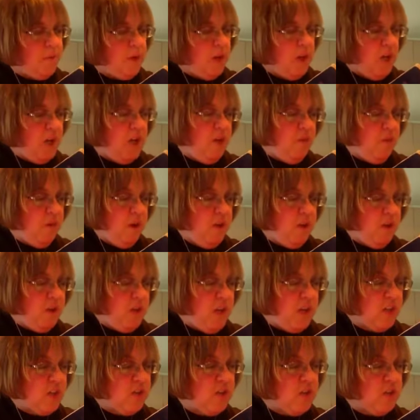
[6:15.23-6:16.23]
Anyway, the
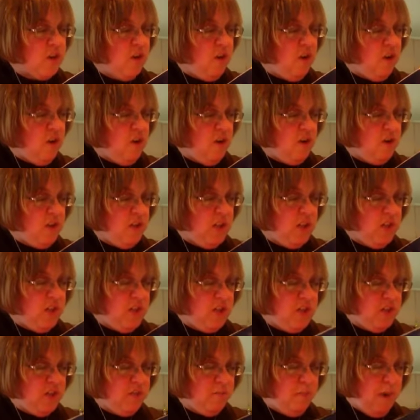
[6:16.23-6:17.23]
next card
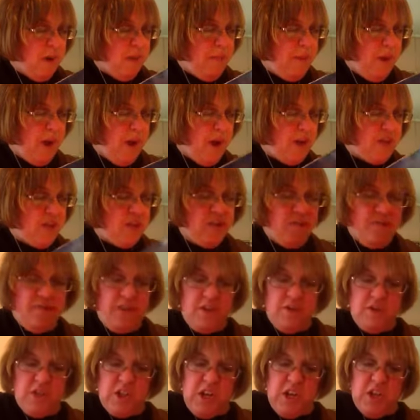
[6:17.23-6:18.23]
is my past
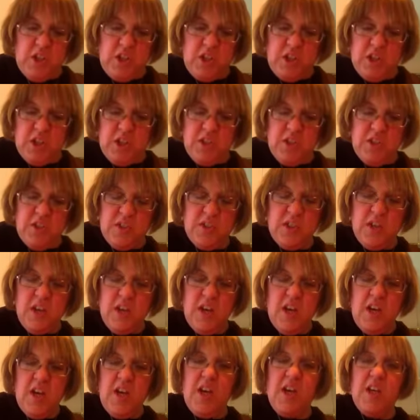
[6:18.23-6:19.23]
foundations,
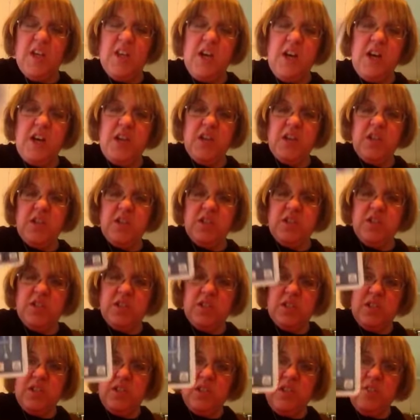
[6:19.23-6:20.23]
and that
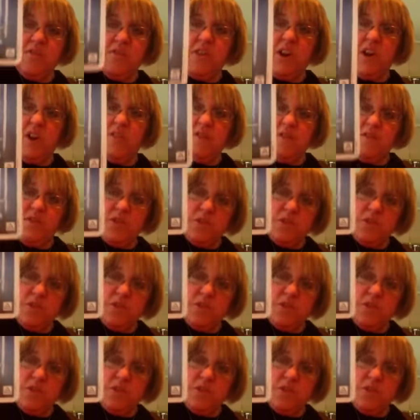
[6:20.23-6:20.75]
is the Five of